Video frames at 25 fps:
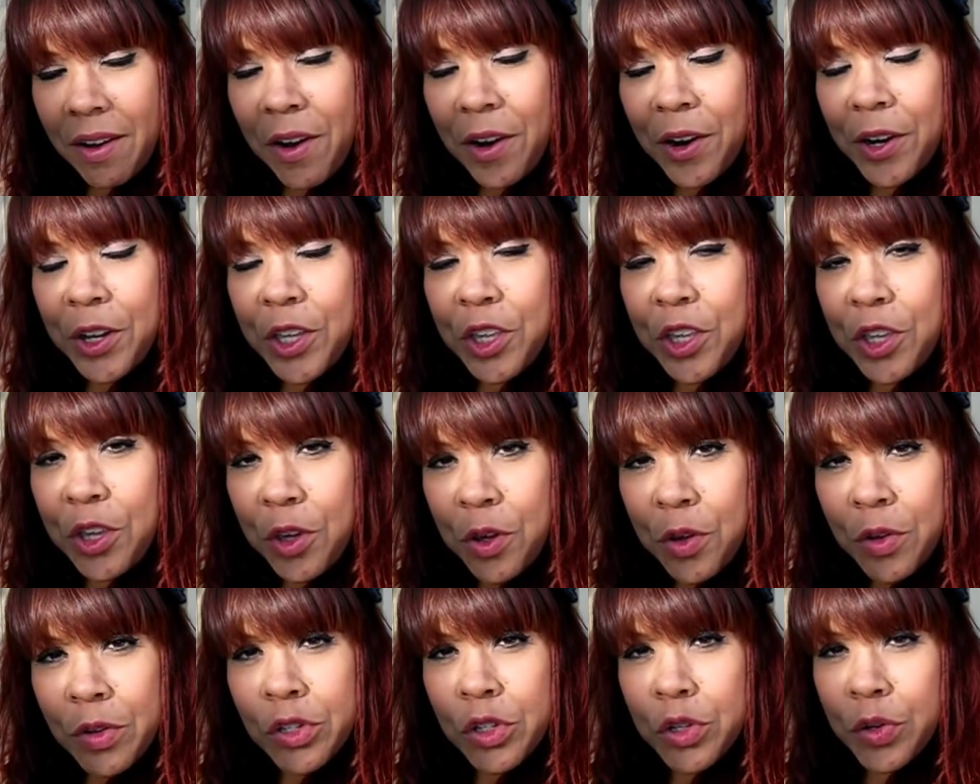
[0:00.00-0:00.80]
Are
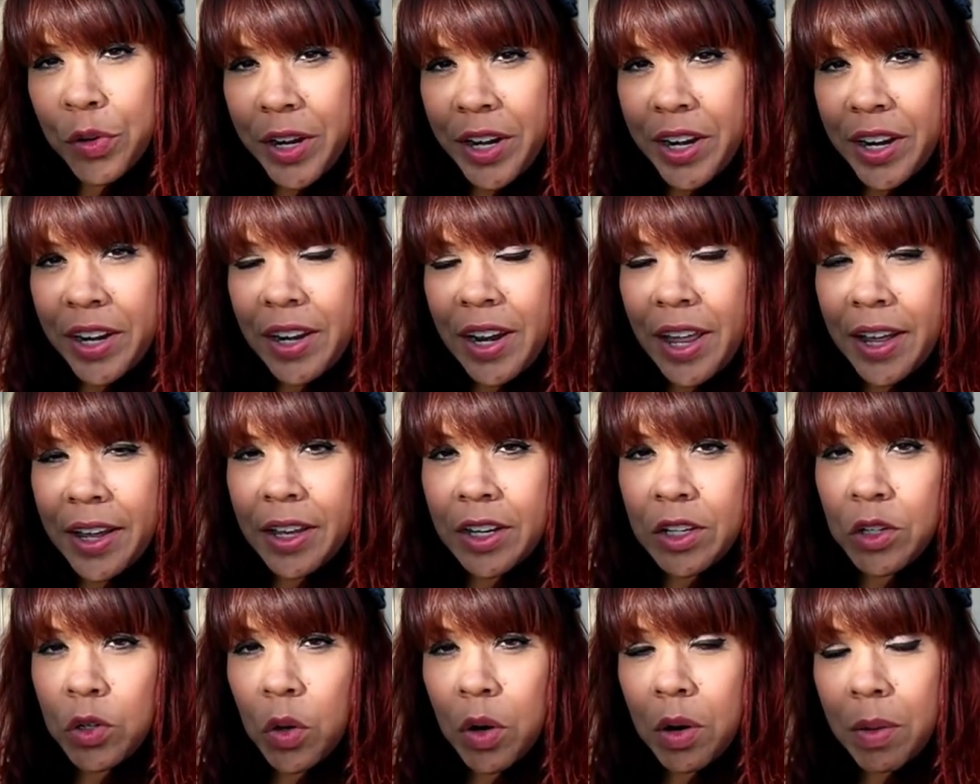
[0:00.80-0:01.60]
you treated like
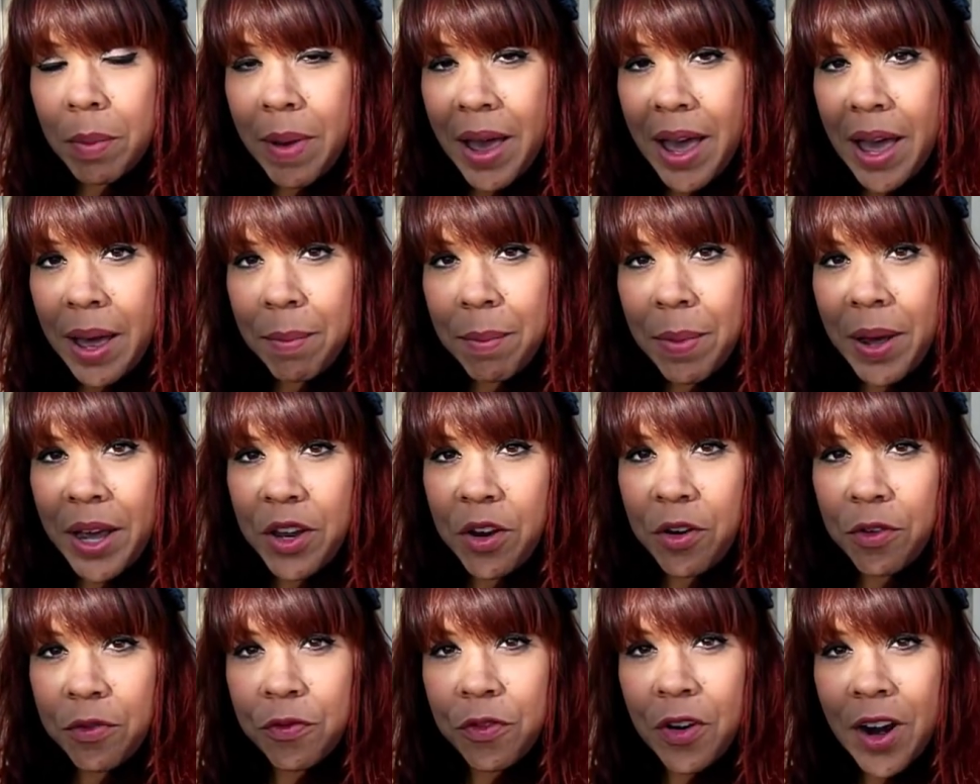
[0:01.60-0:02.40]
a doormat by
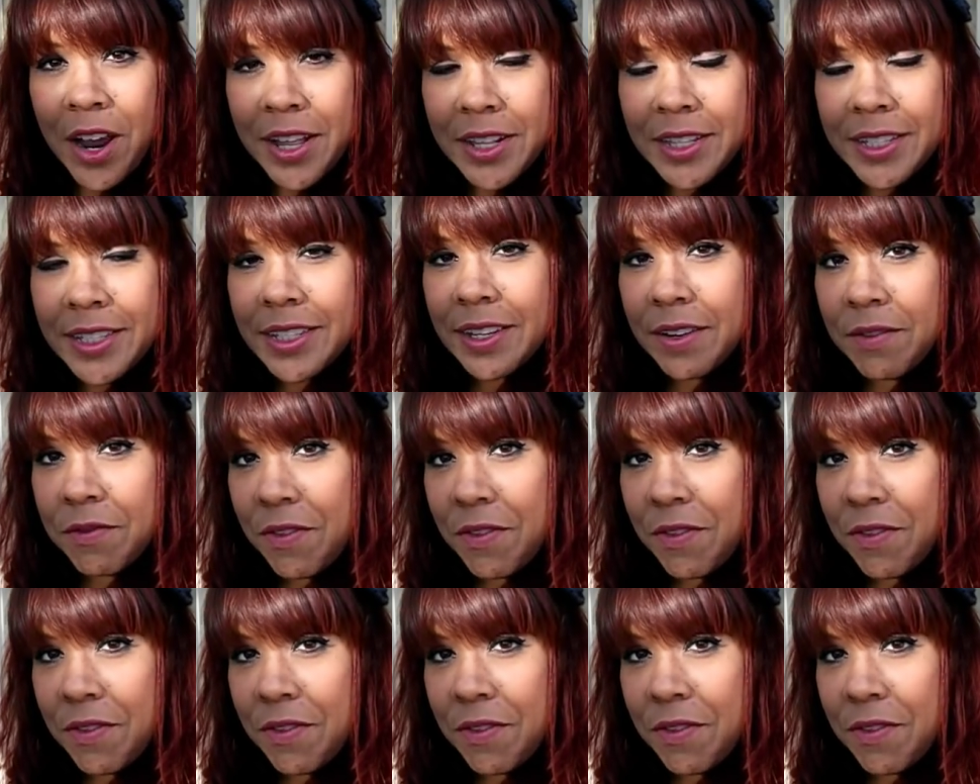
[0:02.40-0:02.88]
your friends and